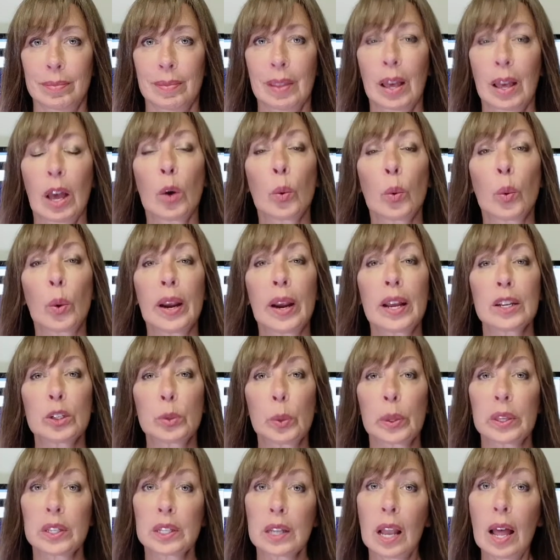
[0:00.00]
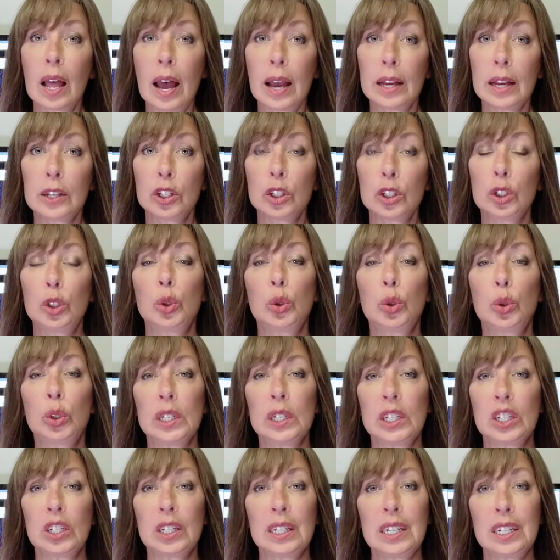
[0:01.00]
Whereas with slides, you
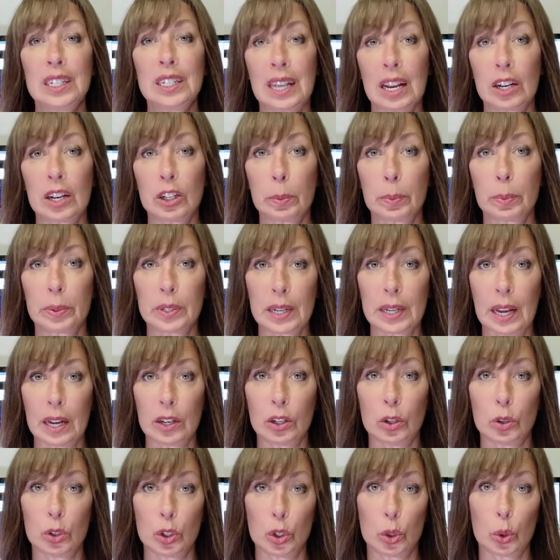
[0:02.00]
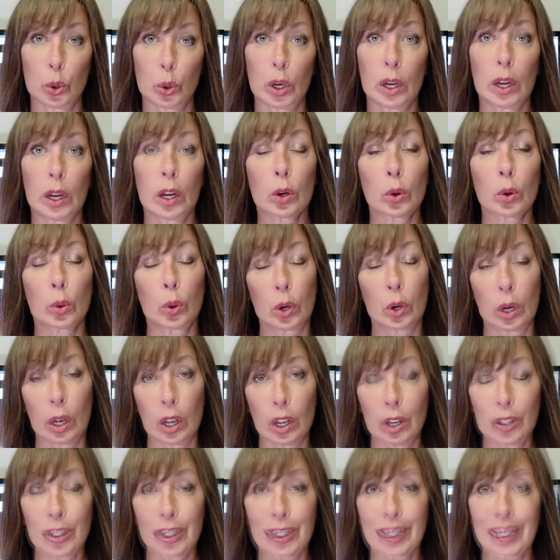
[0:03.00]
traditionally tend to present your story
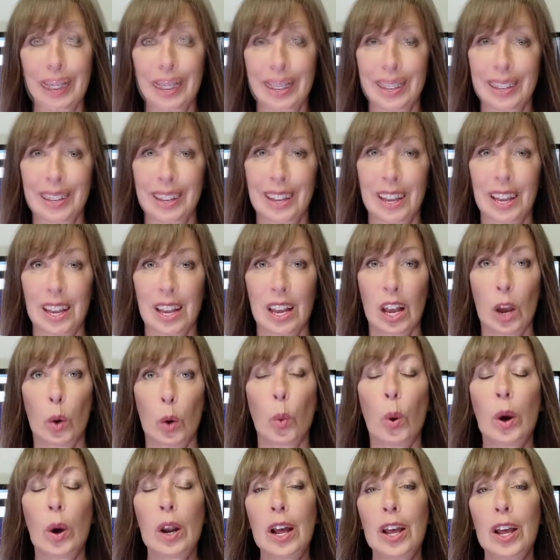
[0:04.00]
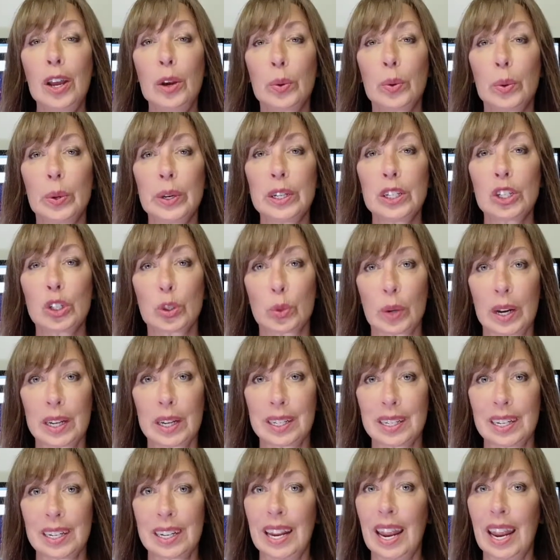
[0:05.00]
chronologically. What I always stress
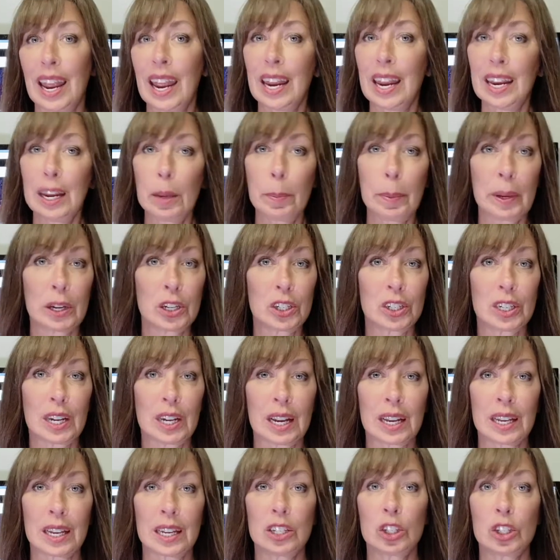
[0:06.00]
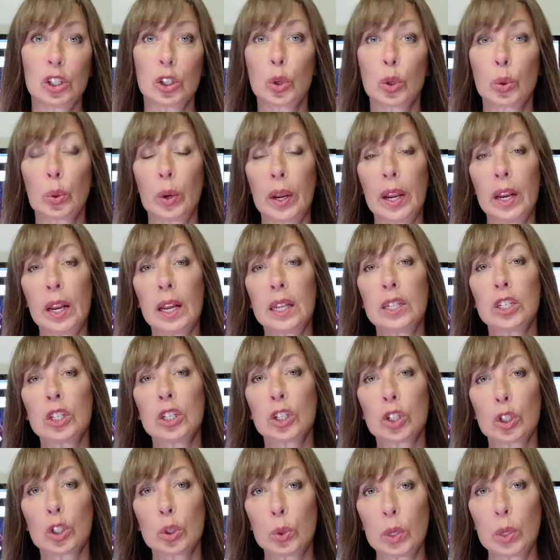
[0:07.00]
in any pitch deck is to create a
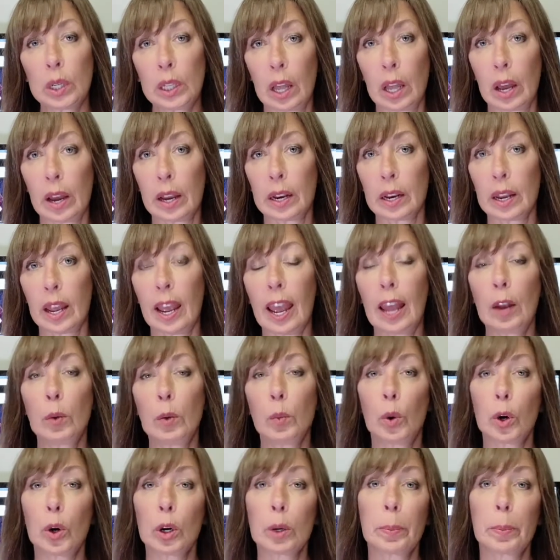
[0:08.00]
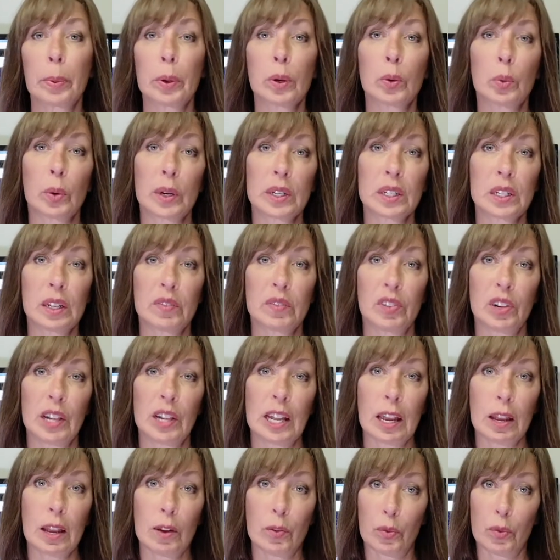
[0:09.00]
storyline and work progressively
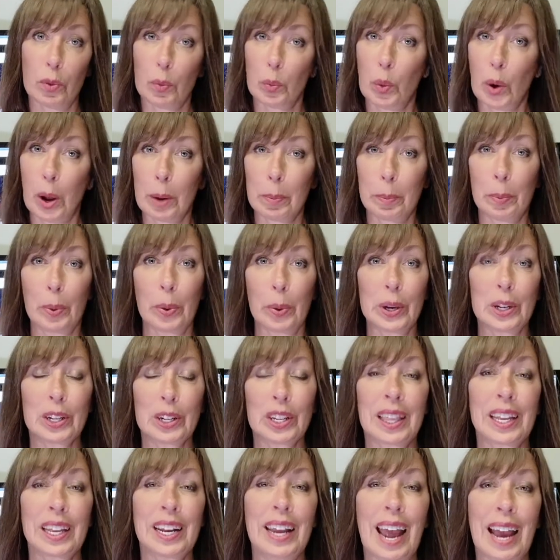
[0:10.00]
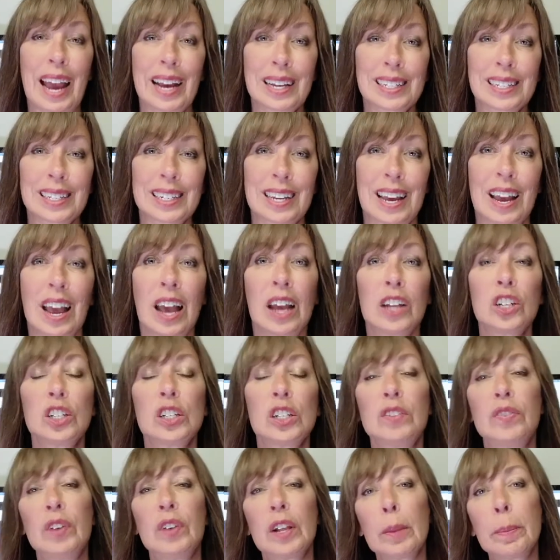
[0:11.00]
from one point to the next to
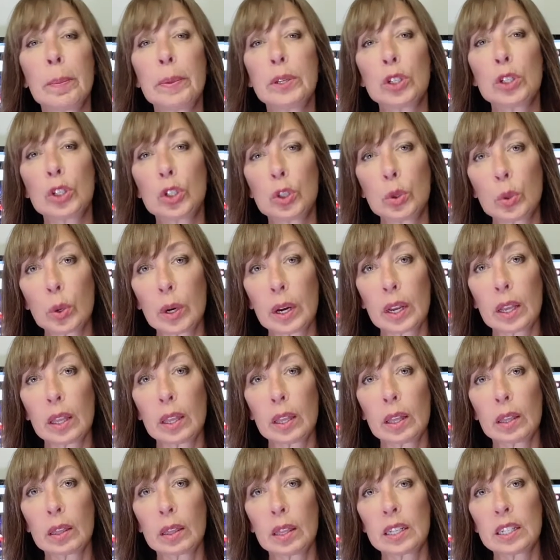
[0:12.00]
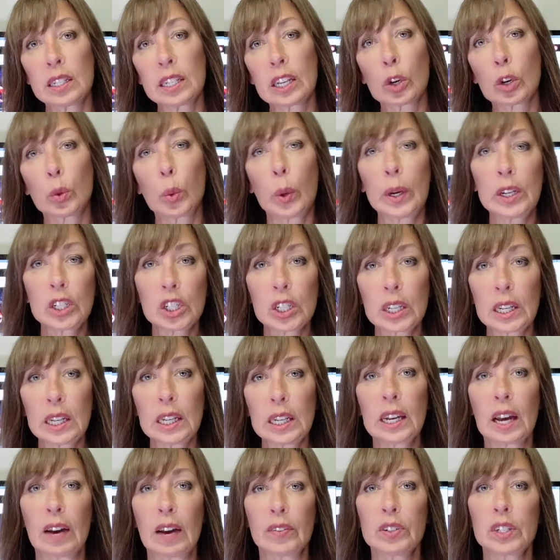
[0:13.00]
develop a story that sequentially
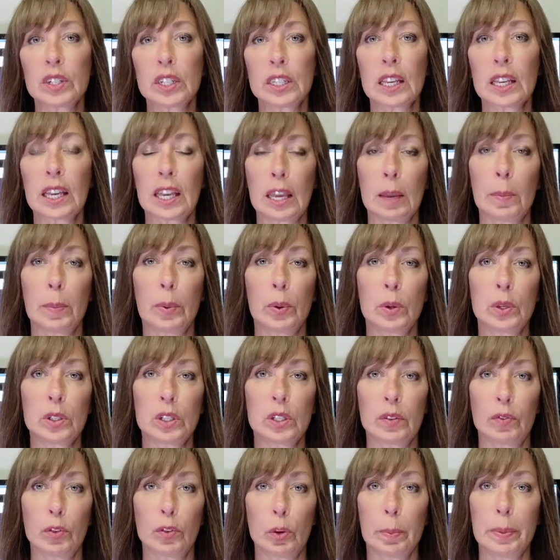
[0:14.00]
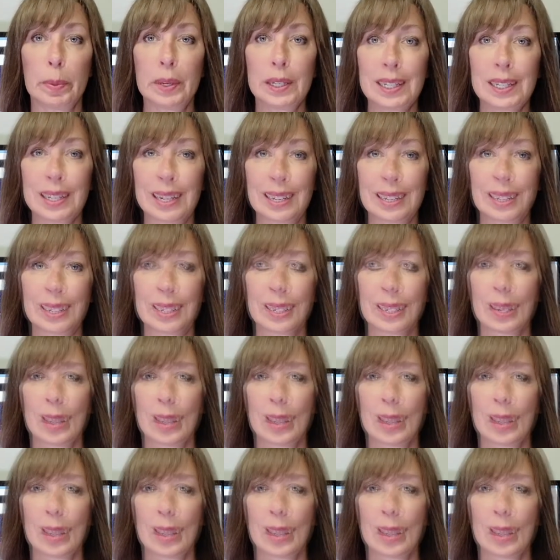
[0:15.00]
covers the key points of your business.